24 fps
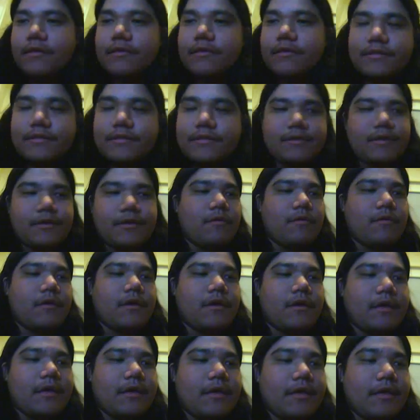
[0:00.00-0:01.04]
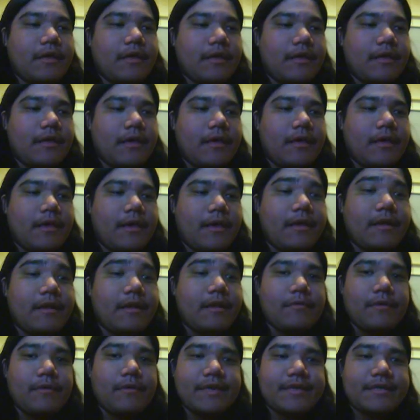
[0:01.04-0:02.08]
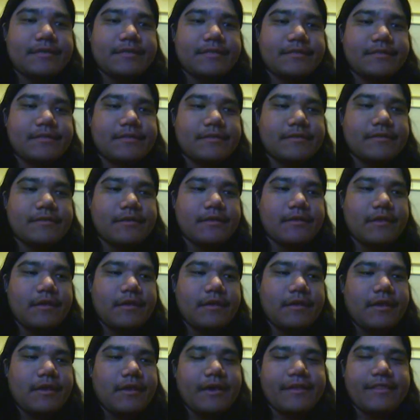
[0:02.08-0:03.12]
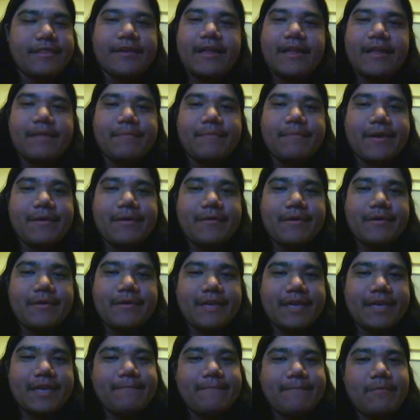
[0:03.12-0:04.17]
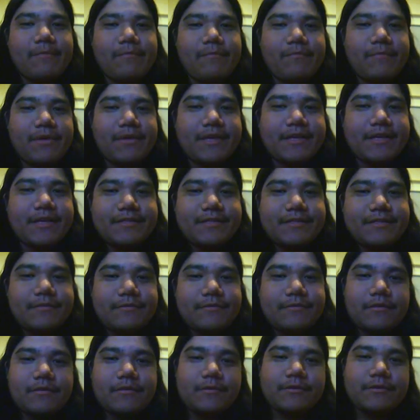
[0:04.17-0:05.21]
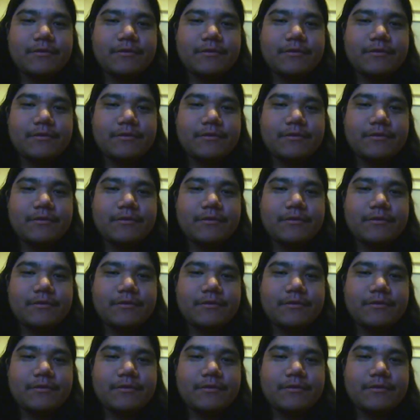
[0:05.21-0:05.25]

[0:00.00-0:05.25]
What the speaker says: So, anyways, I thought I might want to give the biggest YouTuber